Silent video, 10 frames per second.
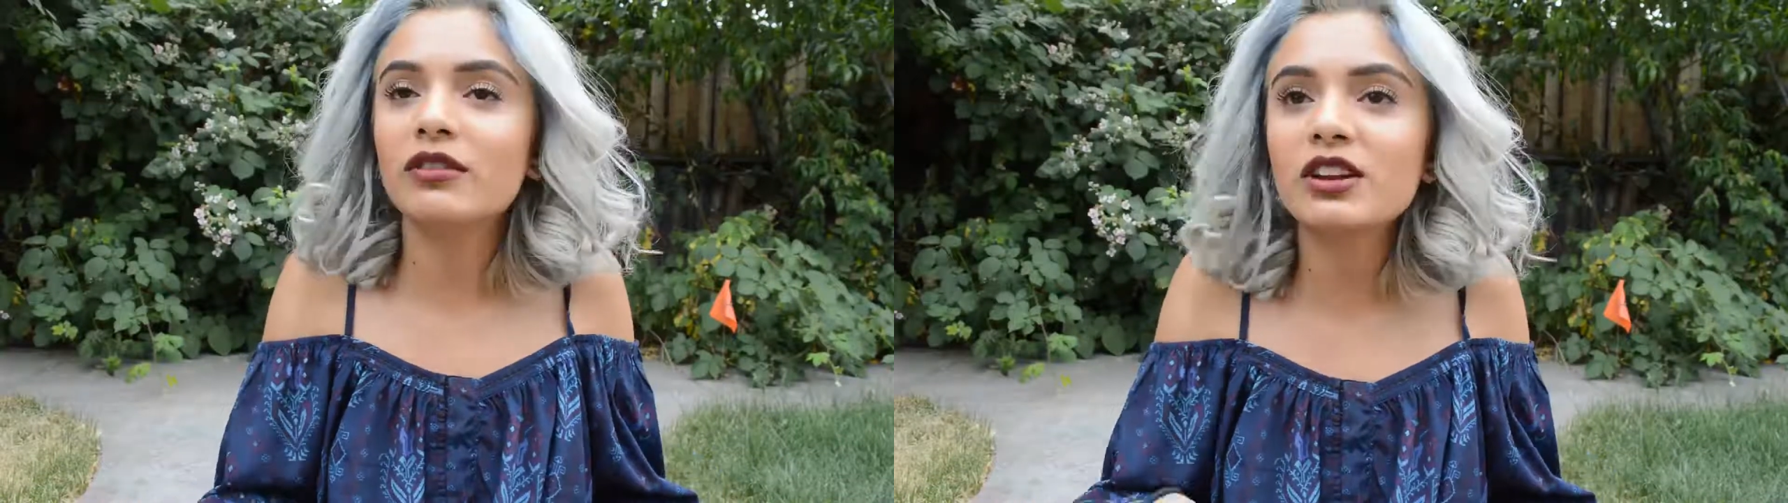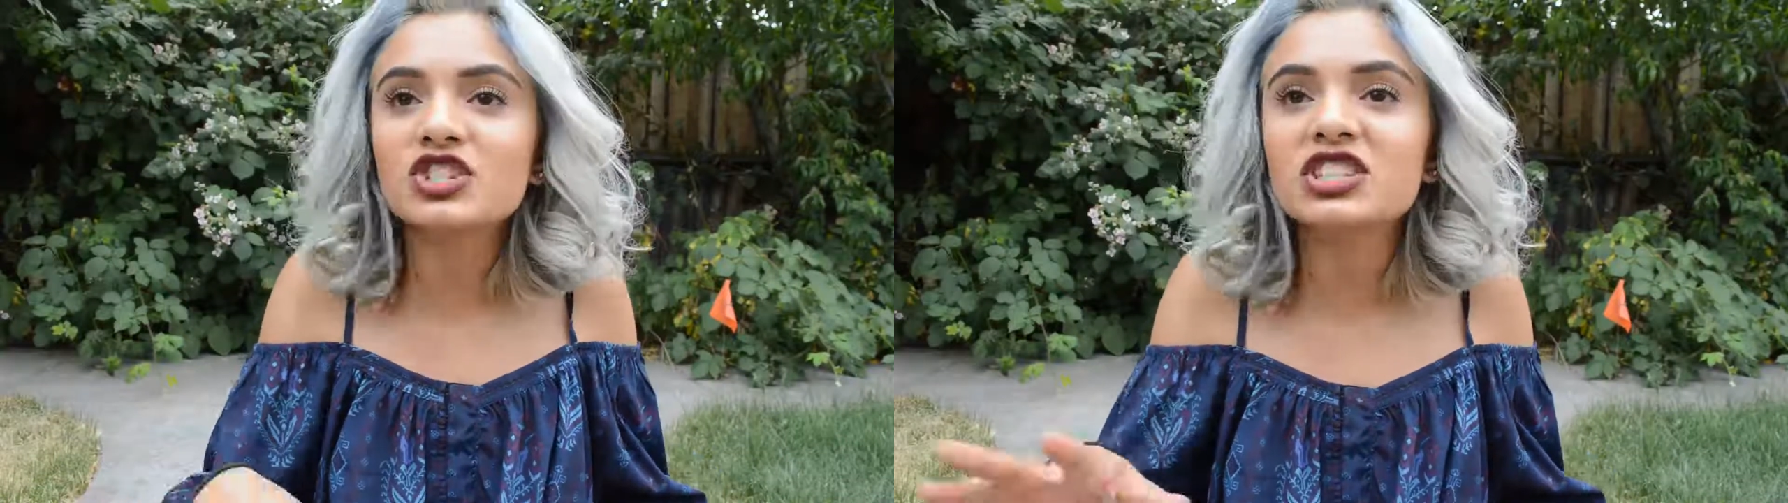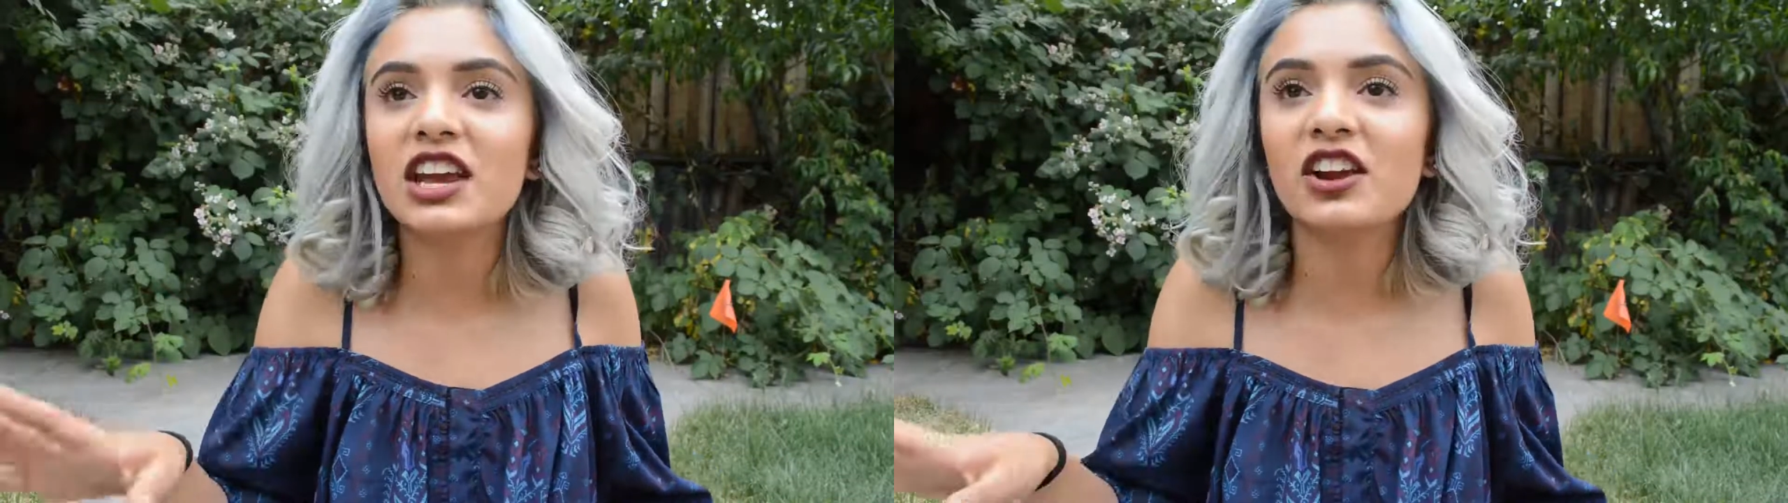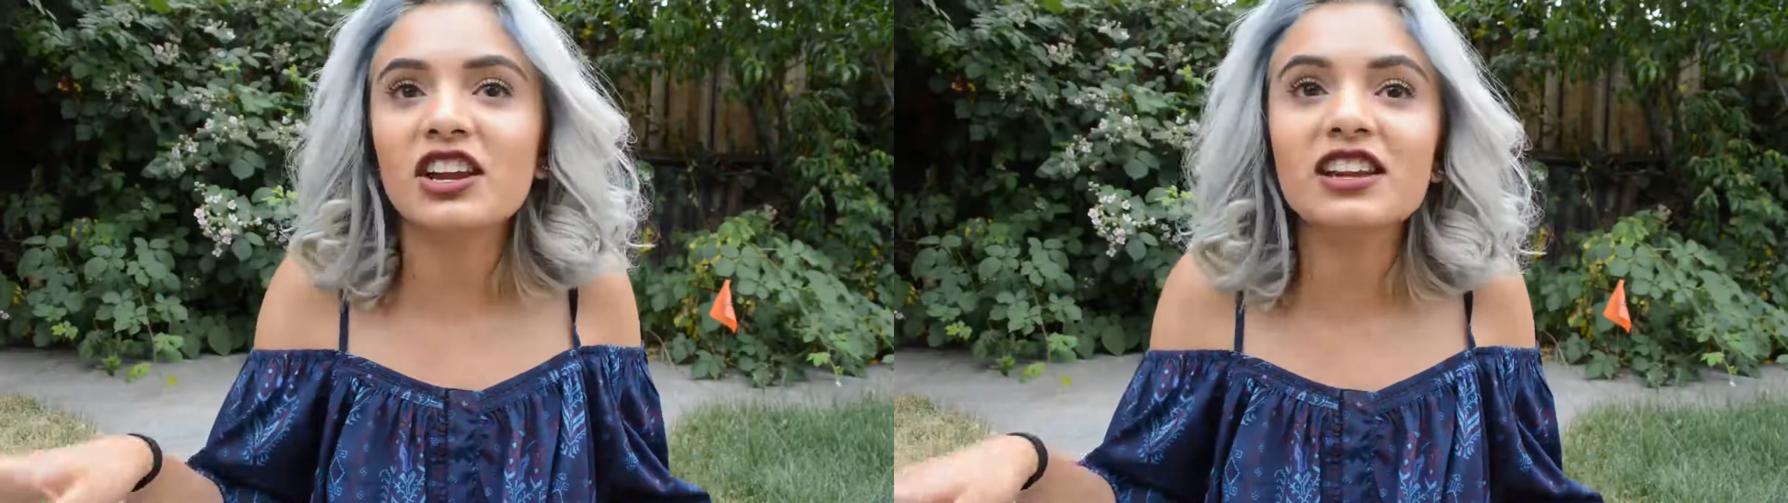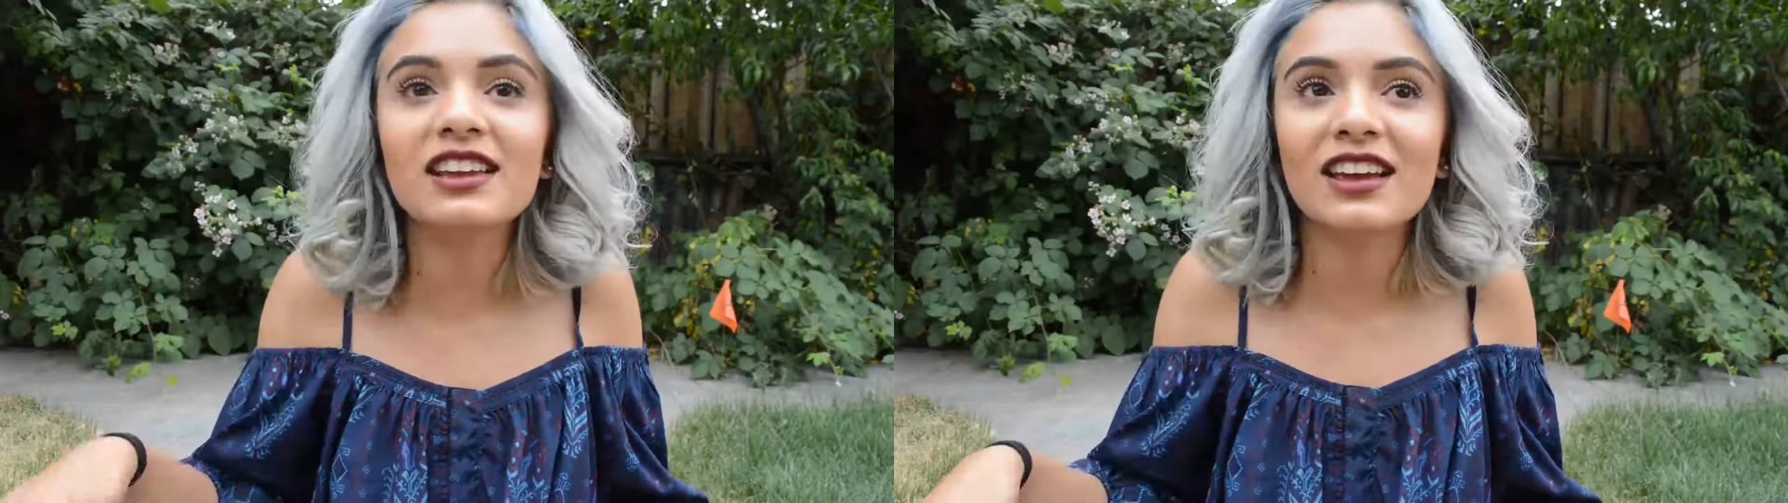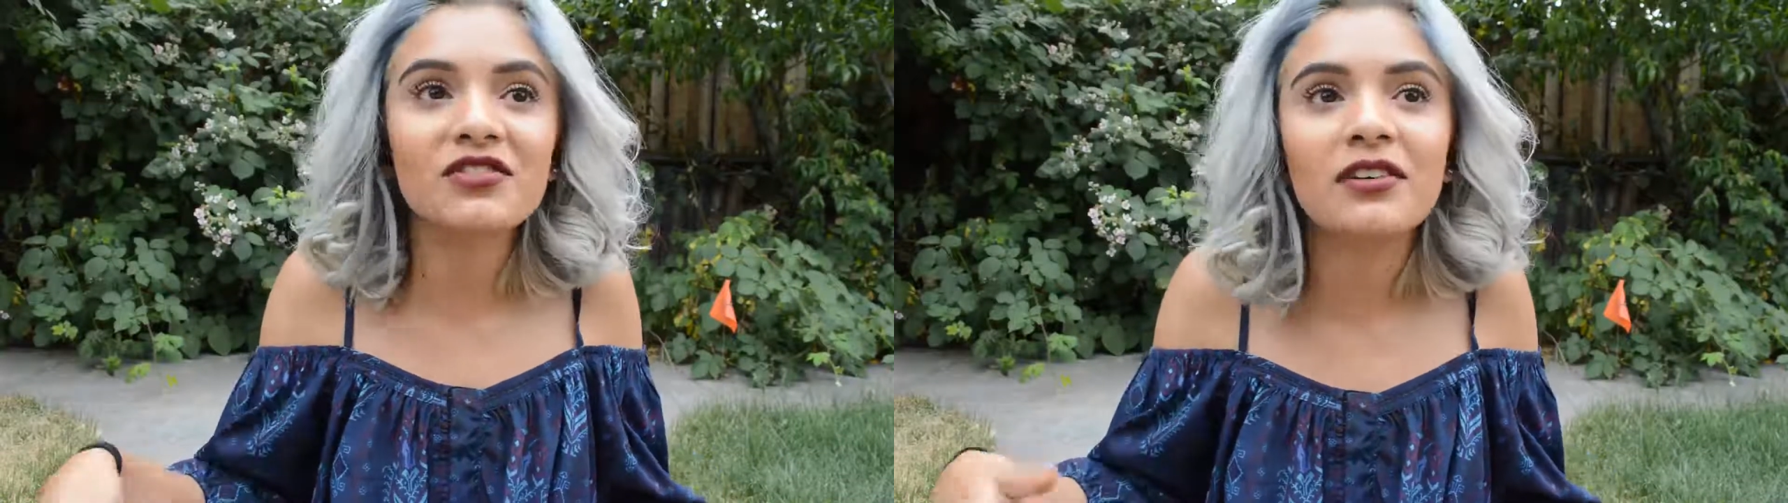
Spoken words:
vegetarian again